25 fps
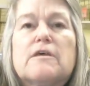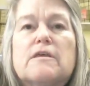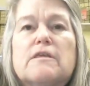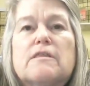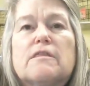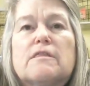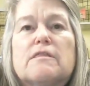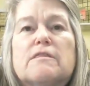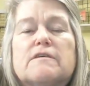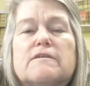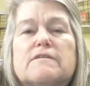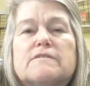
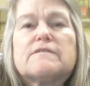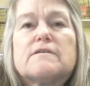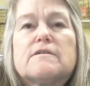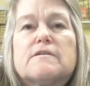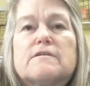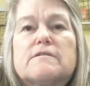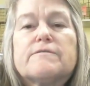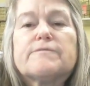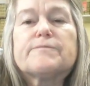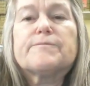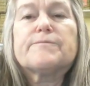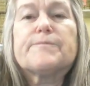This
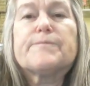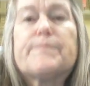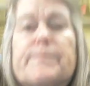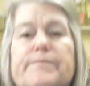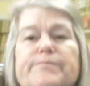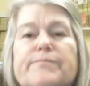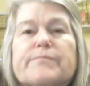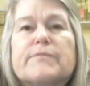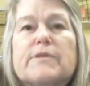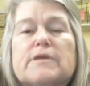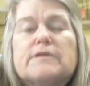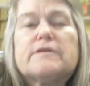
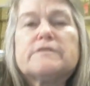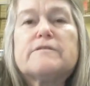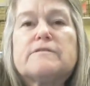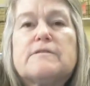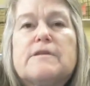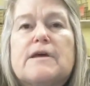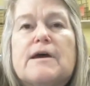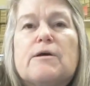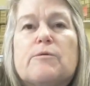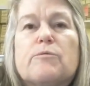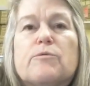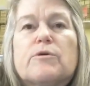is
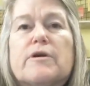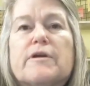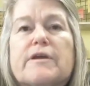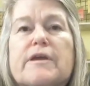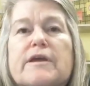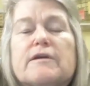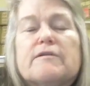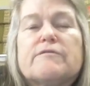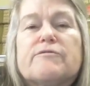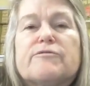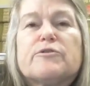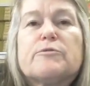not
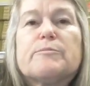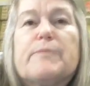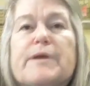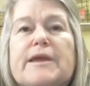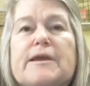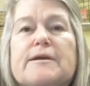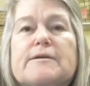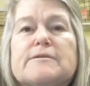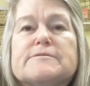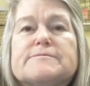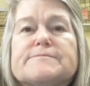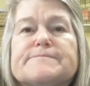working for
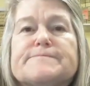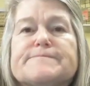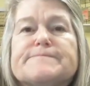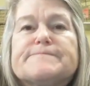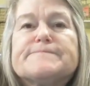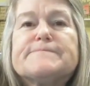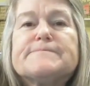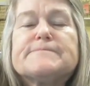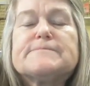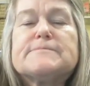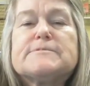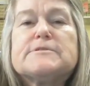me.
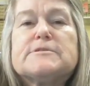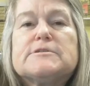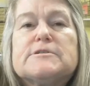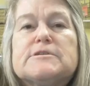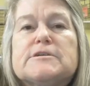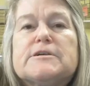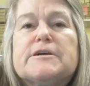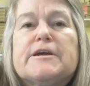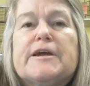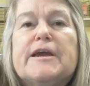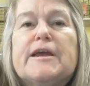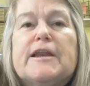
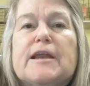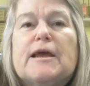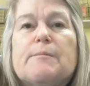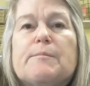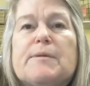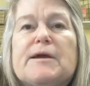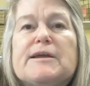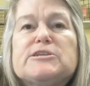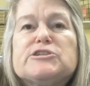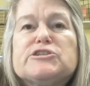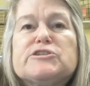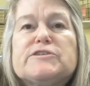All right, I
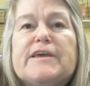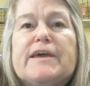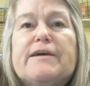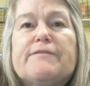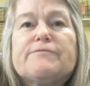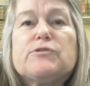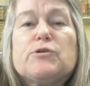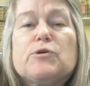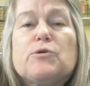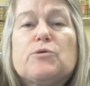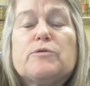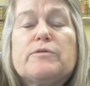might just
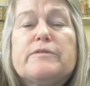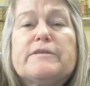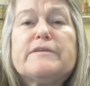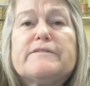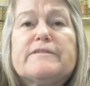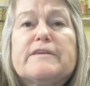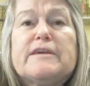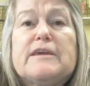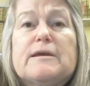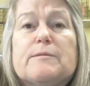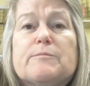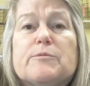have to hold this
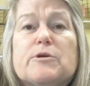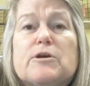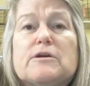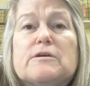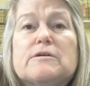camera.